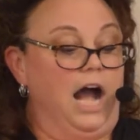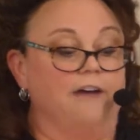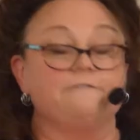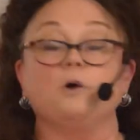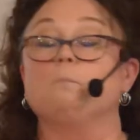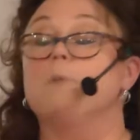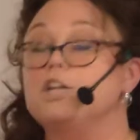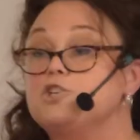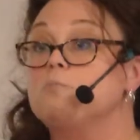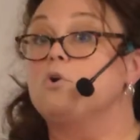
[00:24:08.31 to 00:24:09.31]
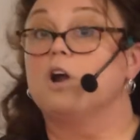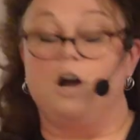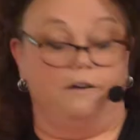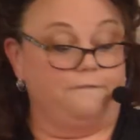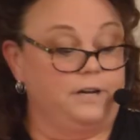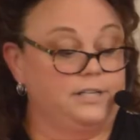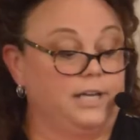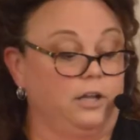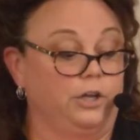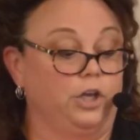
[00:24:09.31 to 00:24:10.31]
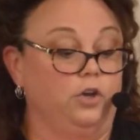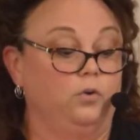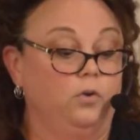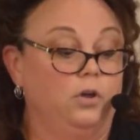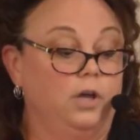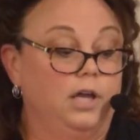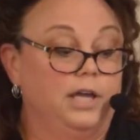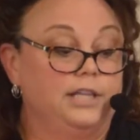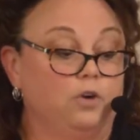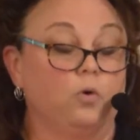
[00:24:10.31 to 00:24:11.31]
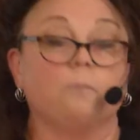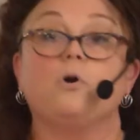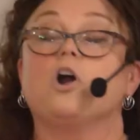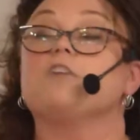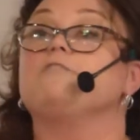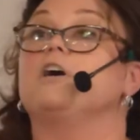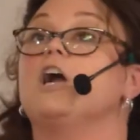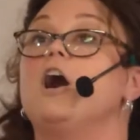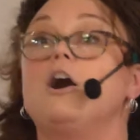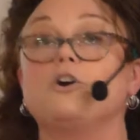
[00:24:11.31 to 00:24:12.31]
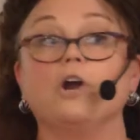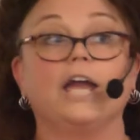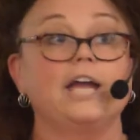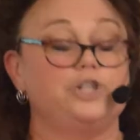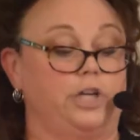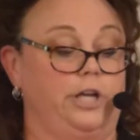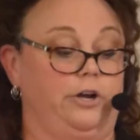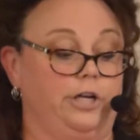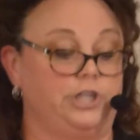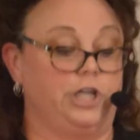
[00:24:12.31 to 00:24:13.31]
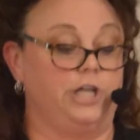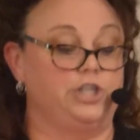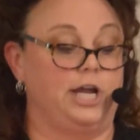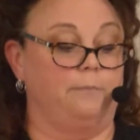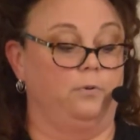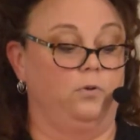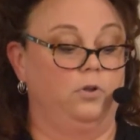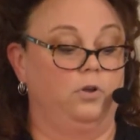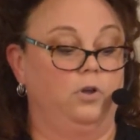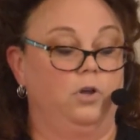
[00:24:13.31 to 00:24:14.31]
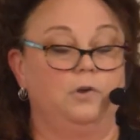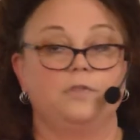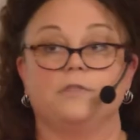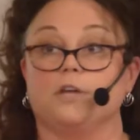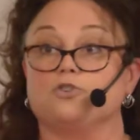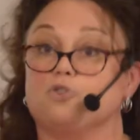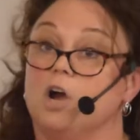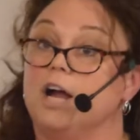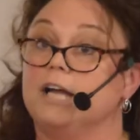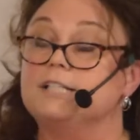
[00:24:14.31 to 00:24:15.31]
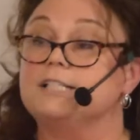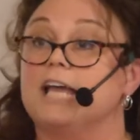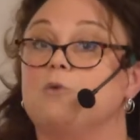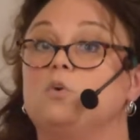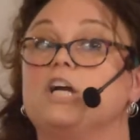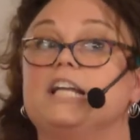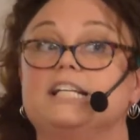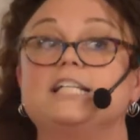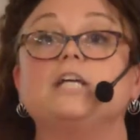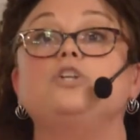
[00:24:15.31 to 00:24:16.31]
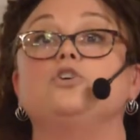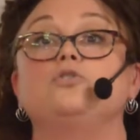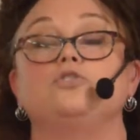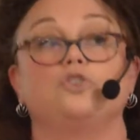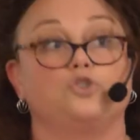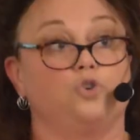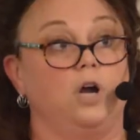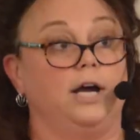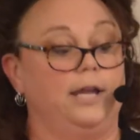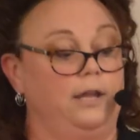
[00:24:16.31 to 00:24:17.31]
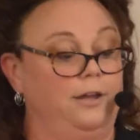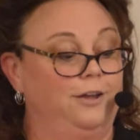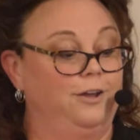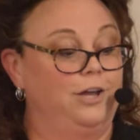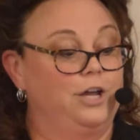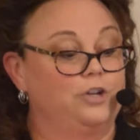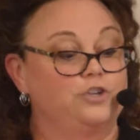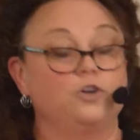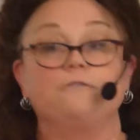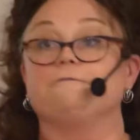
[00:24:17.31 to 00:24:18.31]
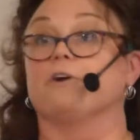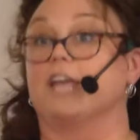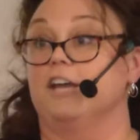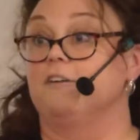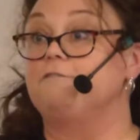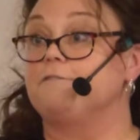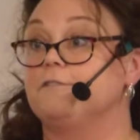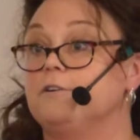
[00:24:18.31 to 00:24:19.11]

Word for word: I feel much more confident telling you that we're part of a congregation here at Tinney Chapel that tries and will continue to try to forgive,